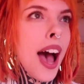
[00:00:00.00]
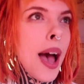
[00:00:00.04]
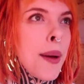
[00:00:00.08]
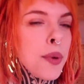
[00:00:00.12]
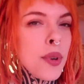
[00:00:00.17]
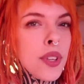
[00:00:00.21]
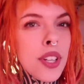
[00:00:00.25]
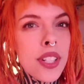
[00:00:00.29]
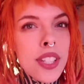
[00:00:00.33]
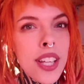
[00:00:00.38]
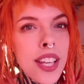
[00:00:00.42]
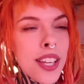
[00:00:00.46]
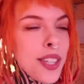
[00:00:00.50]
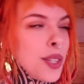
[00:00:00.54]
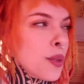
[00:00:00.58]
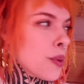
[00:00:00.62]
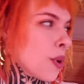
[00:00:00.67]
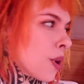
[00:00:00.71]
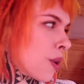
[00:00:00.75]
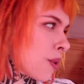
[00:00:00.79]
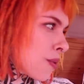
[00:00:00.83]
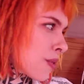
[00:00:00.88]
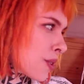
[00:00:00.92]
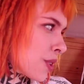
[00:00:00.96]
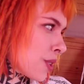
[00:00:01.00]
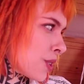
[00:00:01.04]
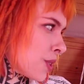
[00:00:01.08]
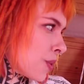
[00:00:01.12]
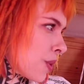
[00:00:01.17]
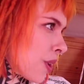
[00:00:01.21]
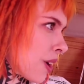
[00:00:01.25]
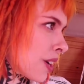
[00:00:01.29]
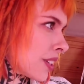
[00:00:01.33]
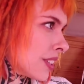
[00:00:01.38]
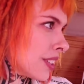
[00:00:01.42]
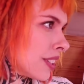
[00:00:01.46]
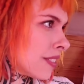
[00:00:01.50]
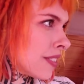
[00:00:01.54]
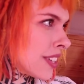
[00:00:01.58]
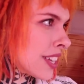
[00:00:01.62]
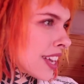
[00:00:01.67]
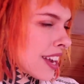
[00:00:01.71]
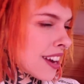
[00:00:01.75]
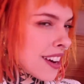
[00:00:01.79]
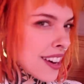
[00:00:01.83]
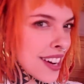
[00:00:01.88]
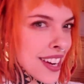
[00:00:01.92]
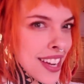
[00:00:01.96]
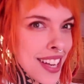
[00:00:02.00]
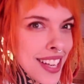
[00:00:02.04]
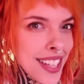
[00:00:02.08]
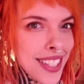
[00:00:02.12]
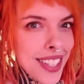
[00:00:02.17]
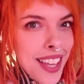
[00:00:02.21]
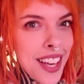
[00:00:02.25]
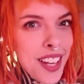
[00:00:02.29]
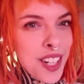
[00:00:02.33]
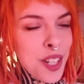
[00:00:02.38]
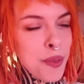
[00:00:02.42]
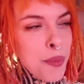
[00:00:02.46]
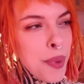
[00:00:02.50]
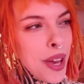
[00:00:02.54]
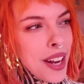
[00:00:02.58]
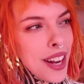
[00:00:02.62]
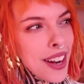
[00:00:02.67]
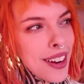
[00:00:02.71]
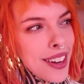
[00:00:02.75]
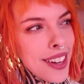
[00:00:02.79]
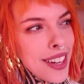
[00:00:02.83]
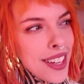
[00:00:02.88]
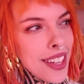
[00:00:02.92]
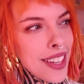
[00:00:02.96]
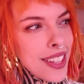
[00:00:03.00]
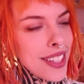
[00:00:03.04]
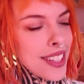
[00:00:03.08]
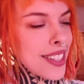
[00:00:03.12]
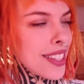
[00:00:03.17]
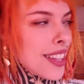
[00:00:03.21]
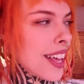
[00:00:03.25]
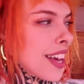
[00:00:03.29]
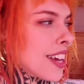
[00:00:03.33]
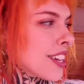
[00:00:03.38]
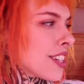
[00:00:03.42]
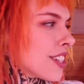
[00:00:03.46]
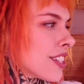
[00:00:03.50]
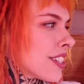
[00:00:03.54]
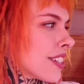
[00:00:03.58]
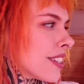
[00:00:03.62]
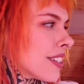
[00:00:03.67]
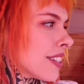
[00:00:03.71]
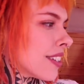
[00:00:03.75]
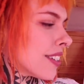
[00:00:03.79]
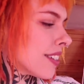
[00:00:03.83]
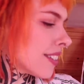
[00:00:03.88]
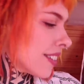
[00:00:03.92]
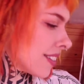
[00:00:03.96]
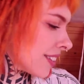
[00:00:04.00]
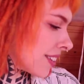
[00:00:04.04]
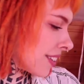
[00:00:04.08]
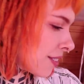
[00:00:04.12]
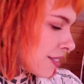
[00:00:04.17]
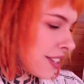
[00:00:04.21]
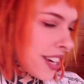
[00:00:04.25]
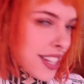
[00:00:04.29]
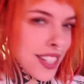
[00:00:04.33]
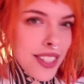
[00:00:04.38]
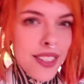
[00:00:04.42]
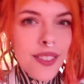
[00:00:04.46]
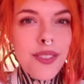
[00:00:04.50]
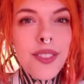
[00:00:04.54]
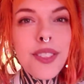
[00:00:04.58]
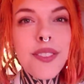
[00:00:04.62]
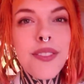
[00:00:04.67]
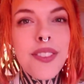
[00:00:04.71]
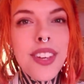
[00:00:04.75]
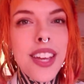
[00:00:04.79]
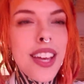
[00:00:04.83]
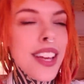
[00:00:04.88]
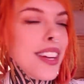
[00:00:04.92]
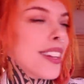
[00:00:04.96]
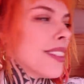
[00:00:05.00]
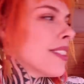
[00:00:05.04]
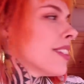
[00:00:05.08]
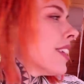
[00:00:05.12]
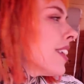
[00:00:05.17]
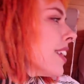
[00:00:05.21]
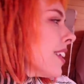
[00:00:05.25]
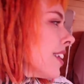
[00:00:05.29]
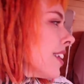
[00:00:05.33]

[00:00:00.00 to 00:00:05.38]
I'm going to take you over to our living area slash bed area slash the rest of the van.